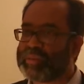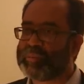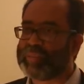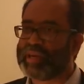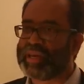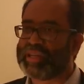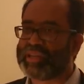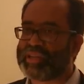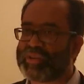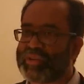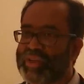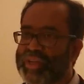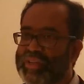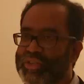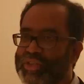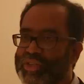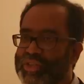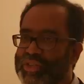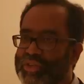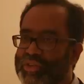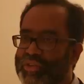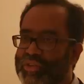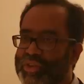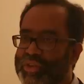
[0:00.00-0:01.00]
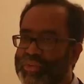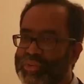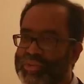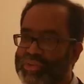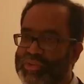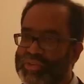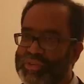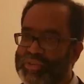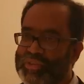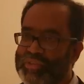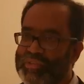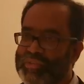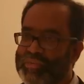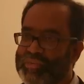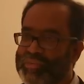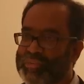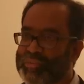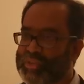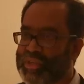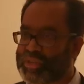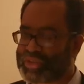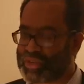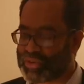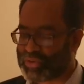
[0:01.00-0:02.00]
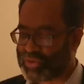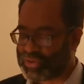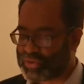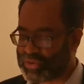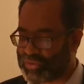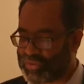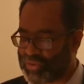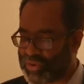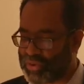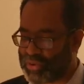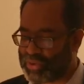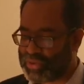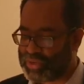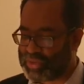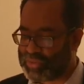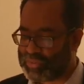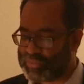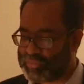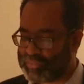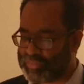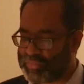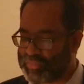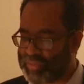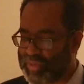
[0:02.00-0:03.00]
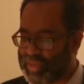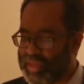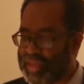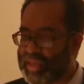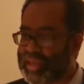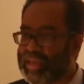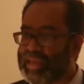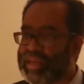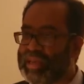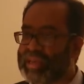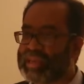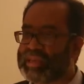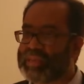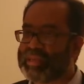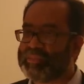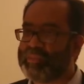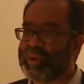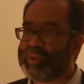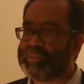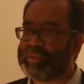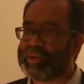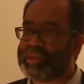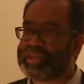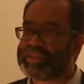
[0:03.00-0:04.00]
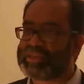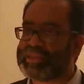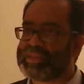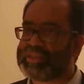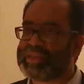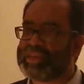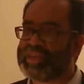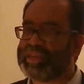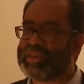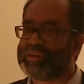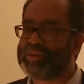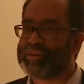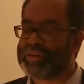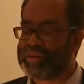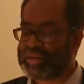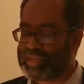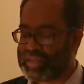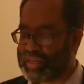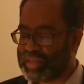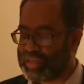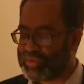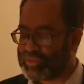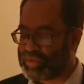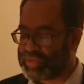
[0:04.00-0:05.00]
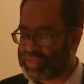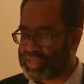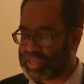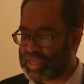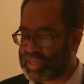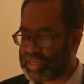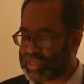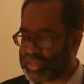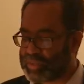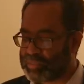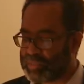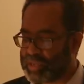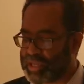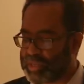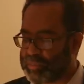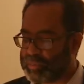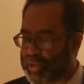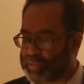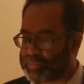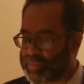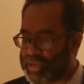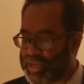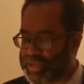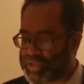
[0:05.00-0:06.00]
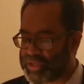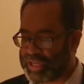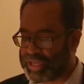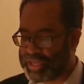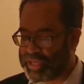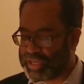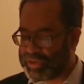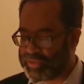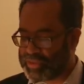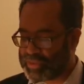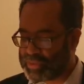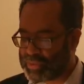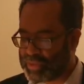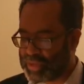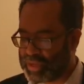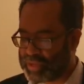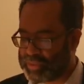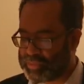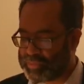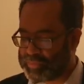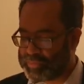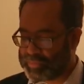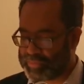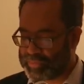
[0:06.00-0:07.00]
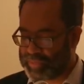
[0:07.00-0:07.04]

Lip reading: My undergraduate degree was from just across the road. Did my master's here, and recently I completed my PhD here as well.